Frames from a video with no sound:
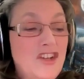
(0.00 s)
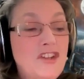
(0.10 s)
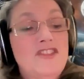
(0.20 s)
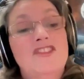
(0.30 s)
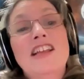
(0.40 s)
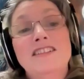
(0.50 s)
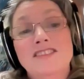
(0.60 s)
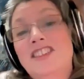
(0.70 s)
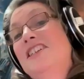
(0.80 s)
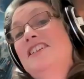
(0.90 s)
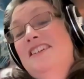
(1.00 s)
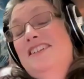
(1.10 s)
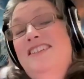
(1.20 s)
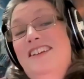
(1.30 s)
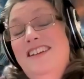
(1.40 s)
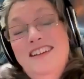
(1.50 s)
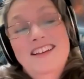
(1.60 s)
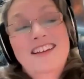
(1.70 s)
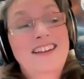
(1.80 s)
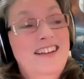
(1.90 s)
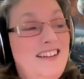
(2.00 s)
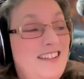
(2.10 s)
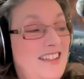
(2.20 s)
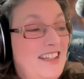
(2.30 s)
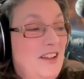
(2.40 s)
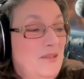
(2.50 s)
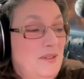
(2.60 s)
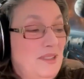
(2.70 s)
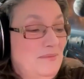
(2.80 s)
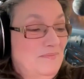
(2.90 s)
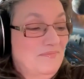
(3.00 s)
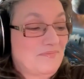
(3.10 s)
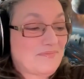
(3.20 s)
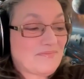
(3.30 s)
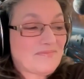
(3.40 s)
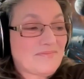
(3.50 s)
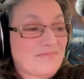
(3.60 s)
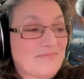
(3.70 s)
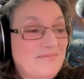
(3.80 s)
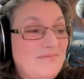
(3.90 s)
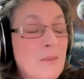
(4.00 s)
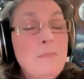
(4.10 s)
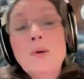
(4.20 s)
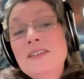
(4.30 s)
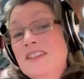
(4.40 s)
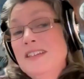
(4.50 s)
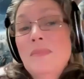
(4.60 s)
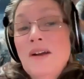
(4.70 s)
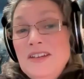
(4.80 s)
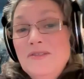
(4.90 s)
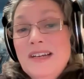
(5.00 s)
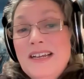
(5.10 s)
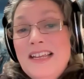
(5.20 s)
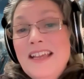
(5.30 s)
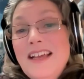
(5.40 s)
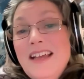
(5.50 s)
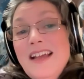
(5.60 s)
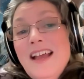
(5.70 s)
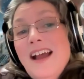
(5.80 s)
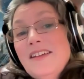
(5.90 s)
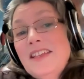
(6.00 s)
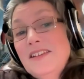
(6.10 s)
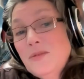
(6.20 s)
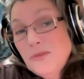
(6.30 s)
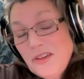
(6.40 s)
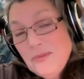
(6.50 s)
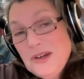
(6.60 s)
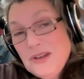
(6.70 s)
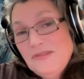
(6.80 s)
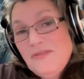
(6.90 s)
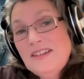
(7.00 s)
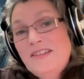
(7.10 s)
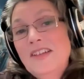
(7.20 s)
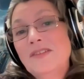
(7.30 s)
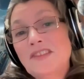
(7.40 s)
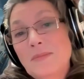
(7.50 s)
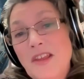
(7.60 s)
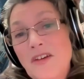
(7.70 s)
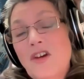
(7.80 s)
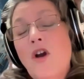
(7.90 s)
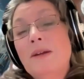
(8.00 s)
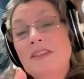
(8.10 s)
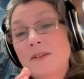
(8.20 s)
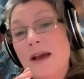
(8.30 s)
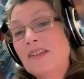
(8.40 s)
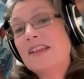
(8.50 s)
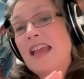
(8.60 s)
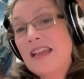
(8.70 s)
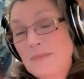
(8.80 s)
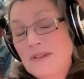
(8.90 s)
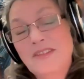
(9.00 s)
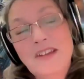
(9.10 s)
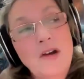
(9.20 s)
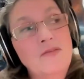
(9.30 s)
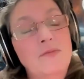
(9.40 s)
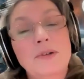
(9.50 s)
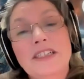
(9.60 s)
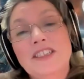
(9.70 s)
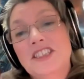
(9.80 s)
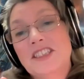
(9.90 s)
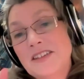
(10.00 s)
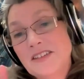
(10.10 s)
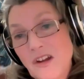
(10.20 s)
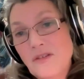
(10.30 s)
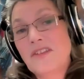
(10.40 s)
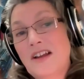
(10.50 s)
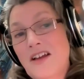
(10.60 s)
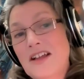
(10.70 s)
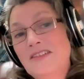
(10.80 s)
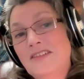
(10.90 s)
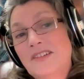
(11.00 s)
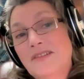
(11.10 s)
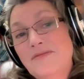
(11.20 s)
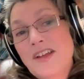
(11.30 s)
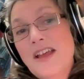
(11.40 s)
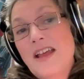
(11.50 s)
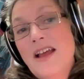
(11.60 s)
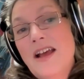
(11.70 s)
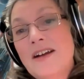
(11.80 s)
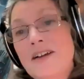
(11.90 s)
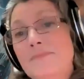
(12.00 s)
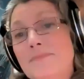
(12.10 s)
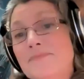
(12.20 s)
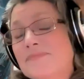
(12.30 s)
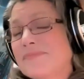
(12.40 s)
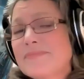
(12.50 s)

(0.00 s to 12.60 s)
nostalgic, uh, you know, um, point in mind, really. I think it's also worth reflecting on some of the other comments about the game itself, which is along the lines of um,